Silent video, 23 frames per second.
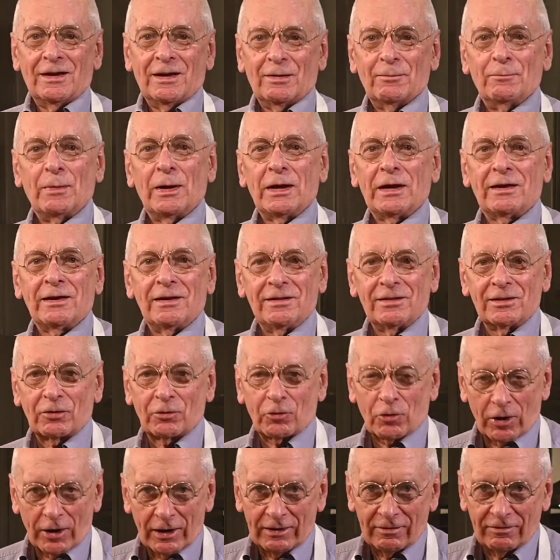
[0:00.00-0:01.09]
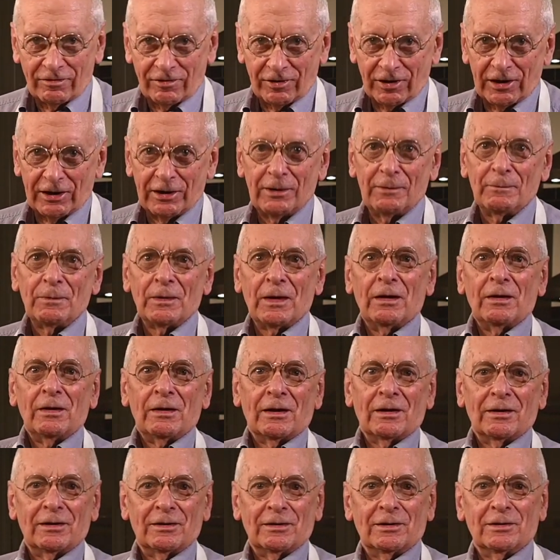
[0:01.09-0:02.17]
making the gravy
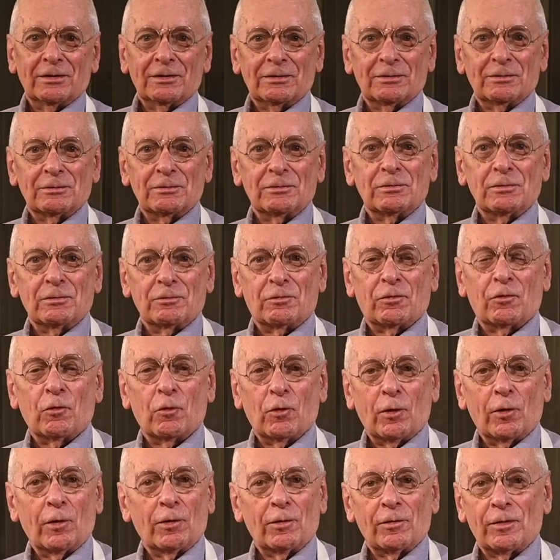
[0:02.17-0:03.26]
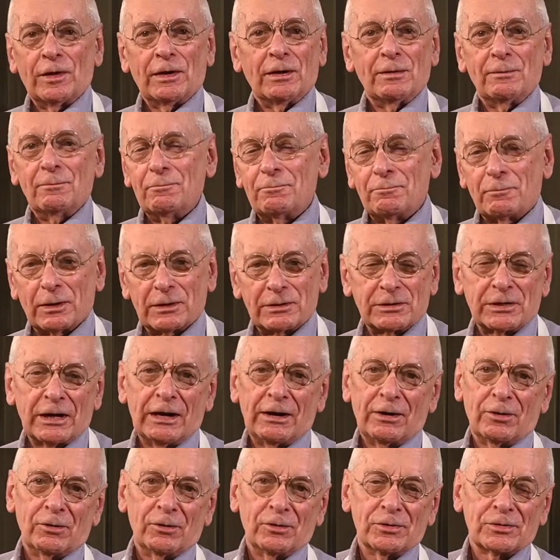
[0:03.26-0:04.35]
for the
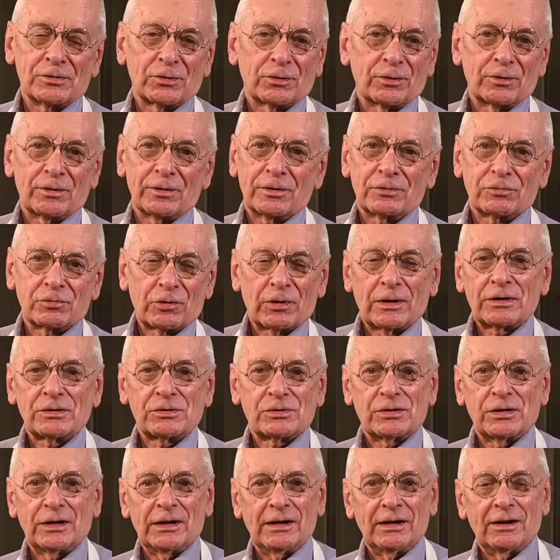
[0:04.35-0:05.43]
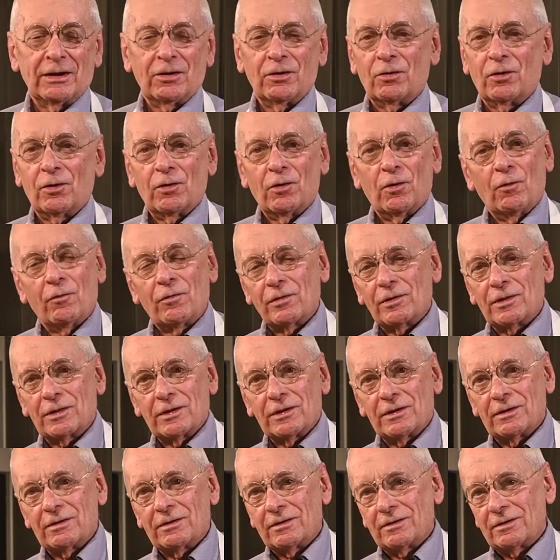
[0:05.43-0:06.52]
potatoes or the dressing or over
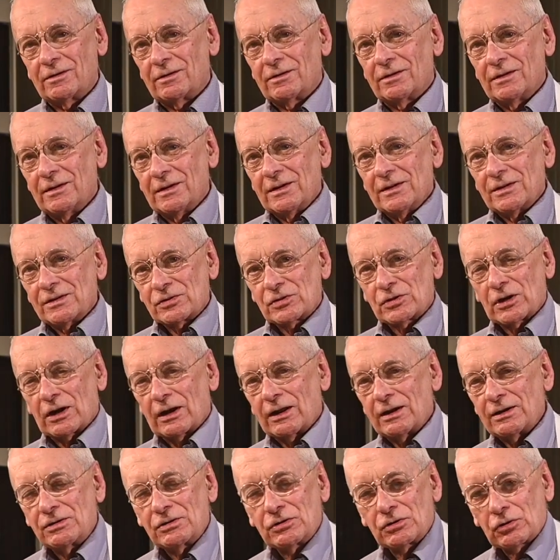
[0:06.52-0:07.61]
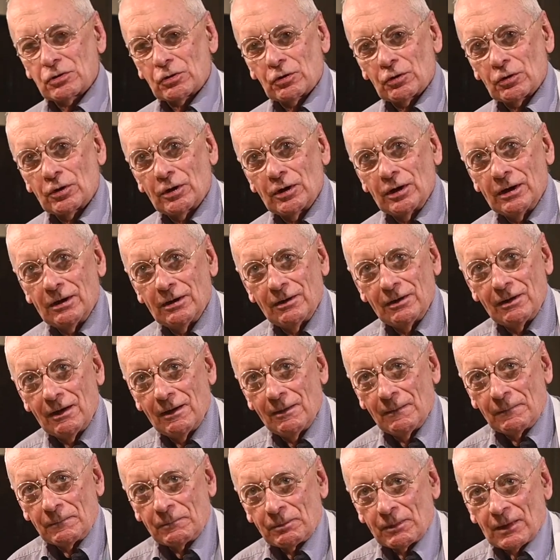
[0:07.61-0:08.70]
the sliced turkey.
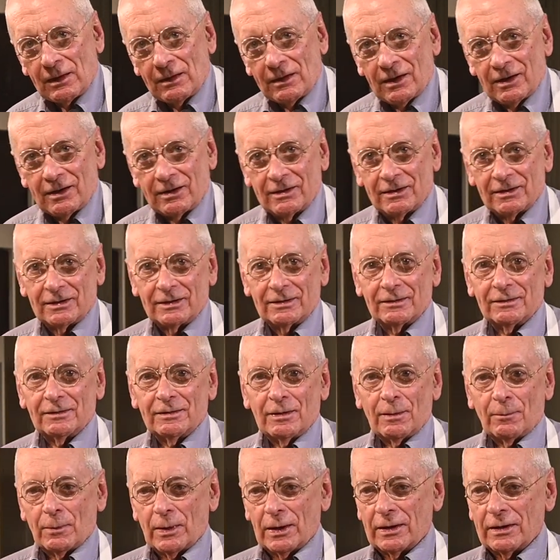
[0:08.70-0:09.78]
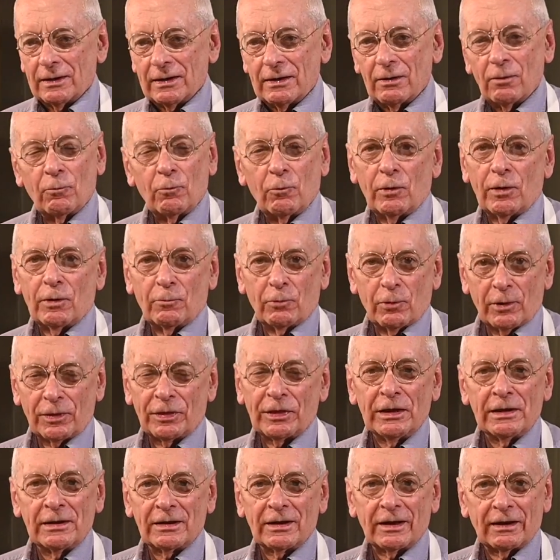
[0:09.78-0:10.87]
But
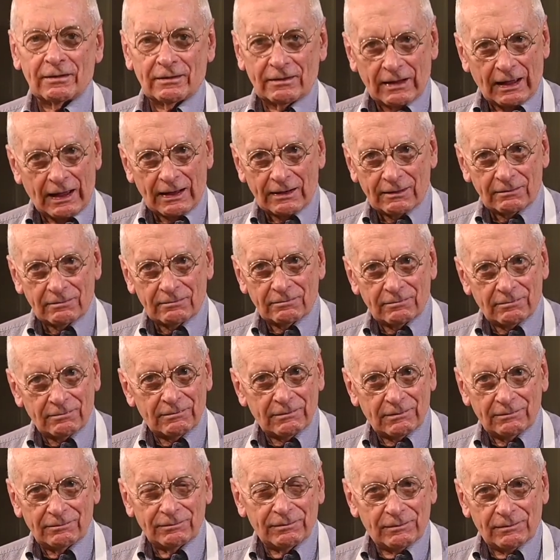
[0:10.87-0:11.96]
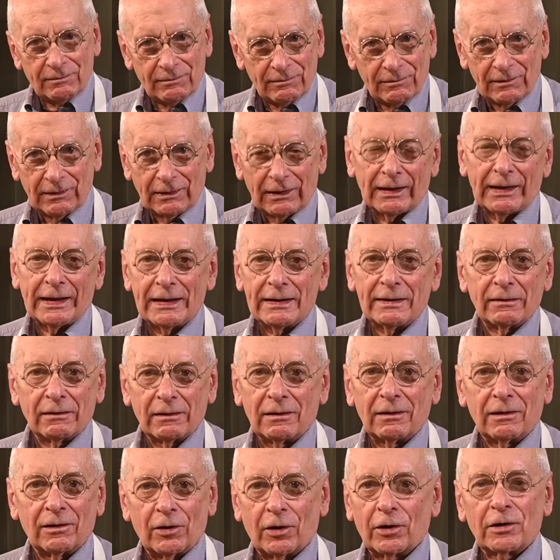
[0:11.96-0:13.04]
within that
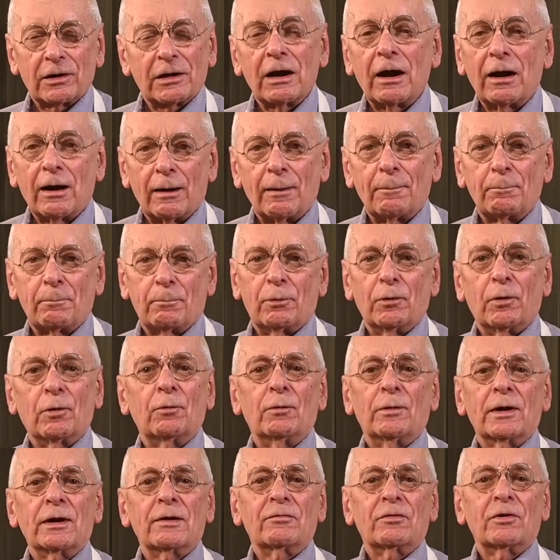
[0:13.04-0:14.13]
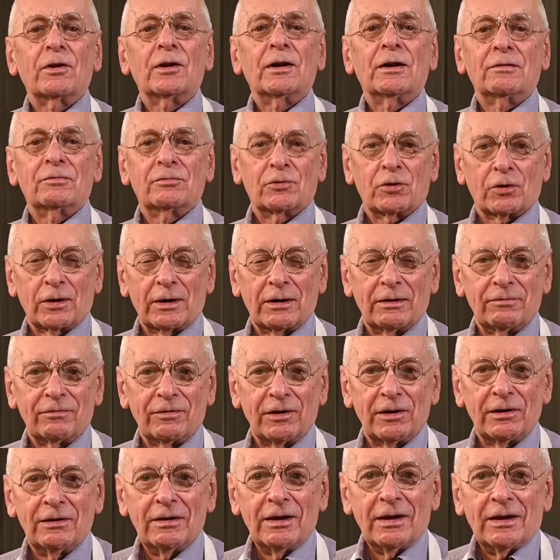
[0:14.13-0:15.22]
ladle or cup or whatever of
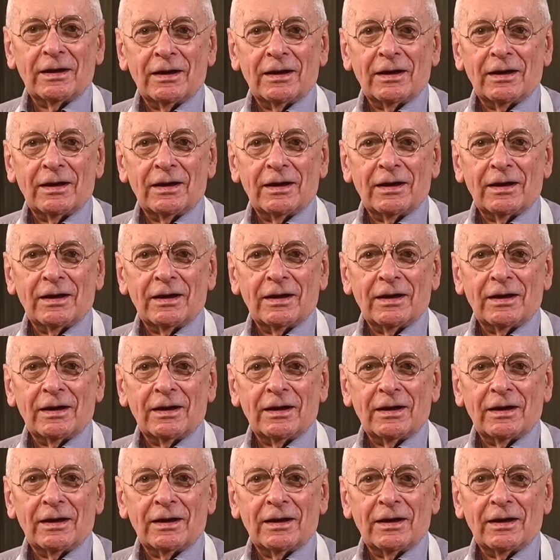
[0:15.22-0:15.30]
gravy,